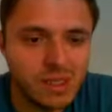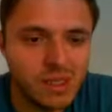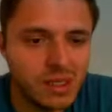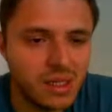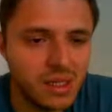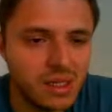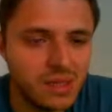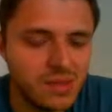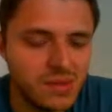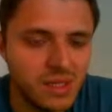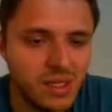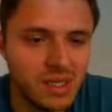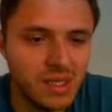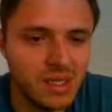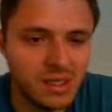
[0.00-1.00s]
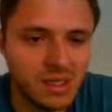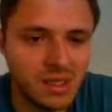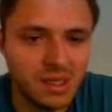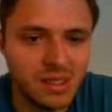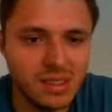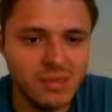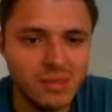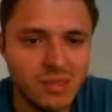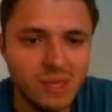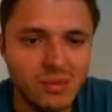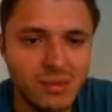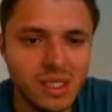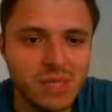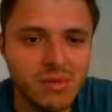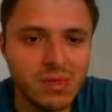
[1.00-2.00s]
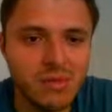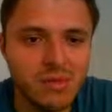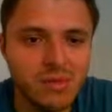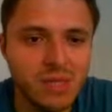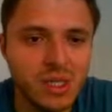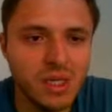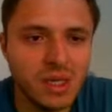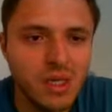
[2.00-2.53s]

And I just realized that that's a really weak spot for me.